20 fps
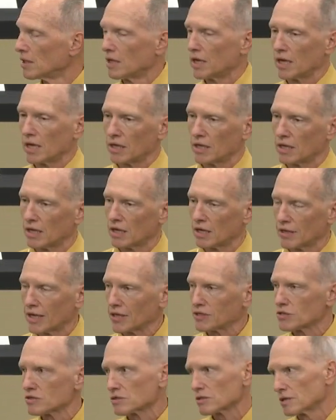and uh,
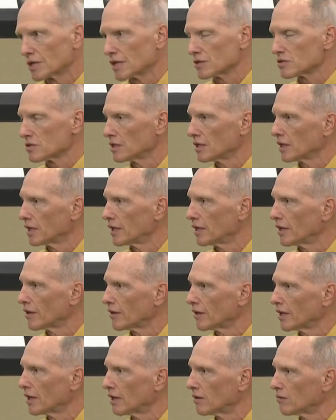that's, that's an, an,
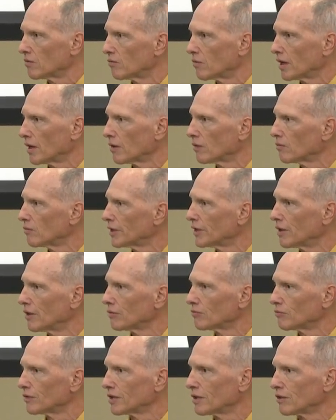area where we
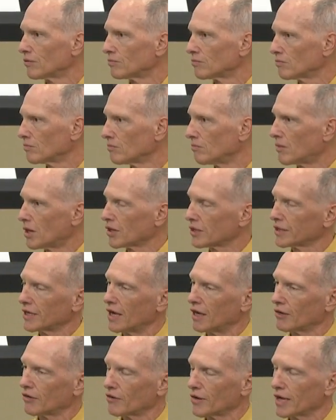don't, we don't mark
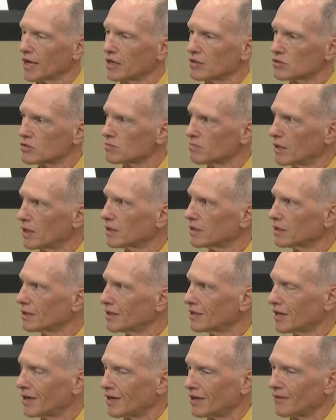down grades, but
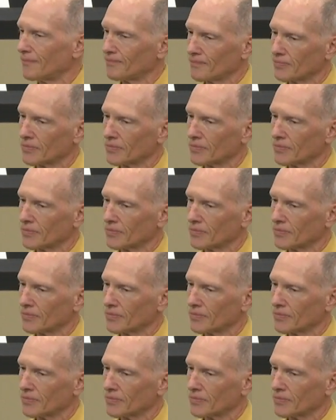uh,